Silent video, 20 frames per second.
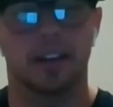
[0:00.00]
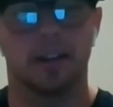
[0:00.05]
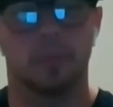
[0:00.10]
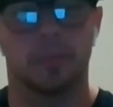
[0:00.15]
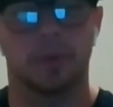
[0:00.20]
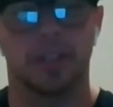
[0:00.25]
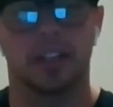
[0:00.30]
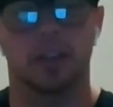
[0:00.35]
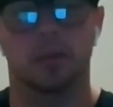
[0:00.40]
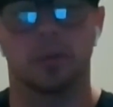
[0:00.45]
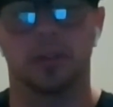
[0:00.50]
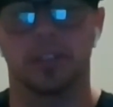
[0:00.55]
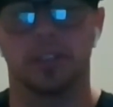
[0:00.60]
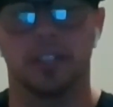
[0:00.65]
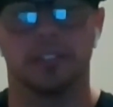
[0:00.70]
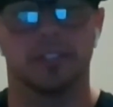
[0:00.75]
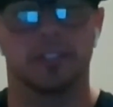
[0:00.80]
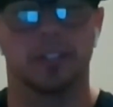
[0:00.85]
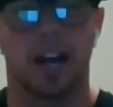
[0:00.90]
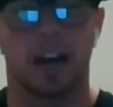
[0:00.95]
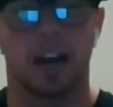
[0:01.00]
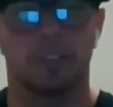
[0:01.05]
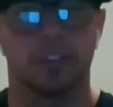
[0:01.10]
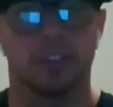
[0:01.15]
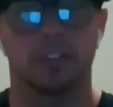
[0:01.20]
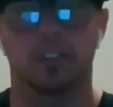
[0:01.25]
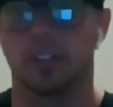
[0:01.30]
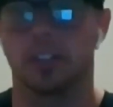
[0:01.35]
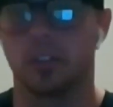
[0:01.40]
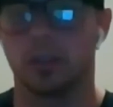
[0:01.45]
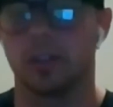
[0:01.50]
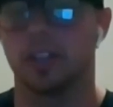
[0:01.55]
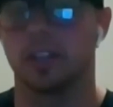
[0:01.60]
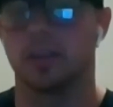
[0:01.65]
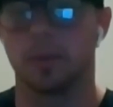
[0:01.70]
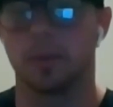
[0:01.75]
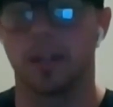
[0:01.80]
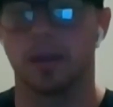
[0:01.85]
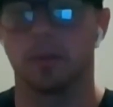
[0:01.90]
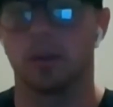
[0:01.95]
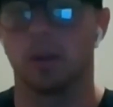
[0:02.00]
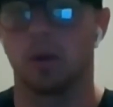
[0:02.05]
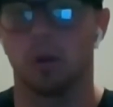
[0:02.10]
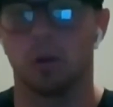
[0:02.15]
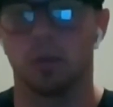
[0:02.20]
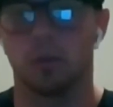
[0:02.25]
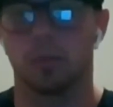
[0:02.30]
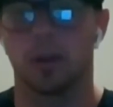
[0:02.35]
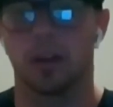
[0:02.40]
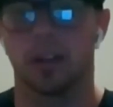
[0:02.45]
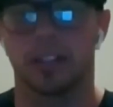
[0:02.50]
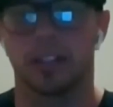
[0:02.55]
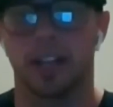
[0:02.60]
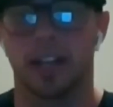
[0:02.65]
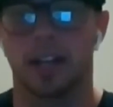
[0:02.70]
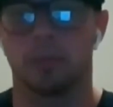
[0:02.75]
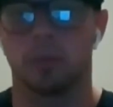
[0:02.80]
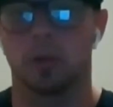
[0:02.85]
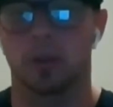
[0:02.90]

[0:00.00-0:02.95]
being a reliever, obviously you need to be able to hold the run game.